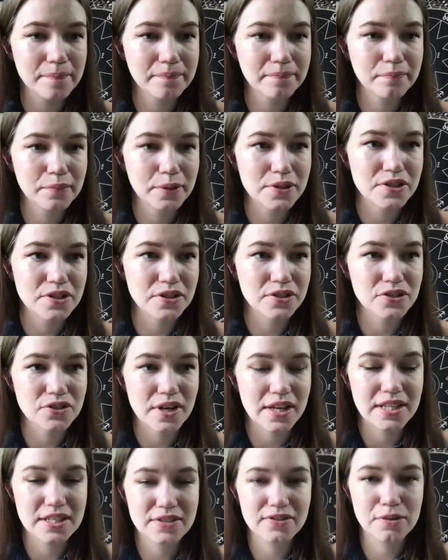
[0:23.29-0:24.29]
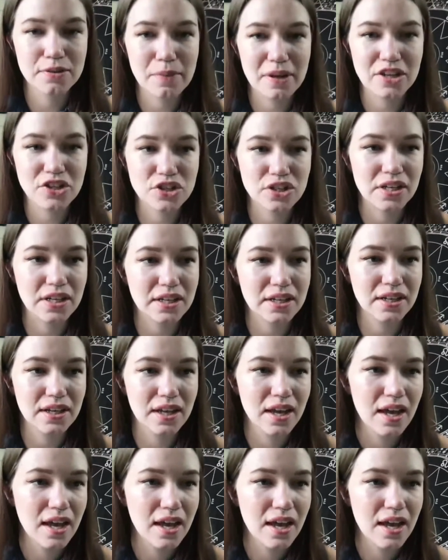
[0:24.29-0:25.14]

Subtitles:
personal transformation.